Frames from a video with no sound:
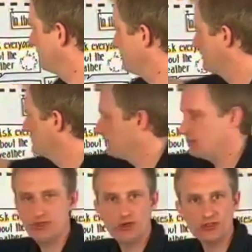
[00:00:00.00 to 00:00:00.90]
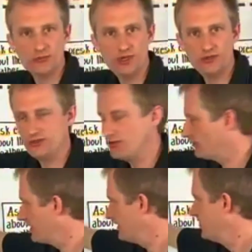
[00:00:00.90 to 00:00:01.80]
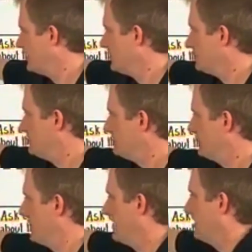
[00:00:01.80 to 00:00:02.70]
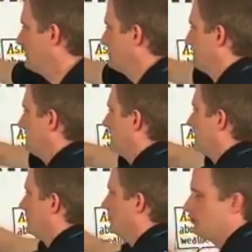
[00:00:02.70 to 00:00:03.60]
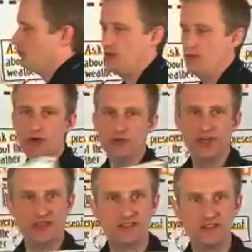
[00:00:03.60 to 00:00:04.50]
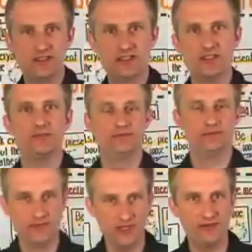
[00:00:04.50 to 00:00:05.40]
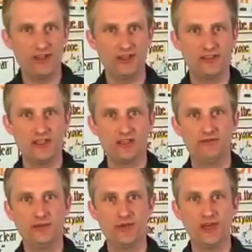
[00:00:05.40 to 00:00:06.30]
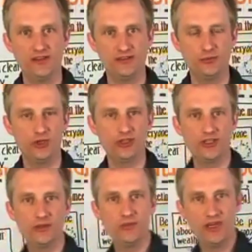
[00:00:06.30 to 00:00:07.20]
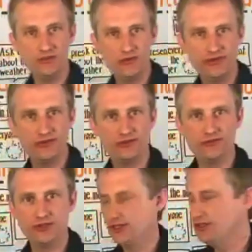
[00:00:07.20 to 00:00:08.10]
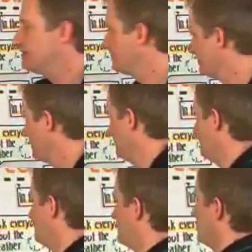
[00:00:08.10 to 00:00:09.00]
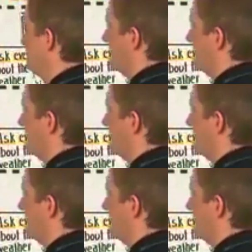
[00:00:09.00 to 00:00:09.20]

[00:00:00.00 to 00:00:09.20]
So we talked about it already. Do you have remote access? Give that a tick. VPN is working. Bandwidth is sufficient. All right.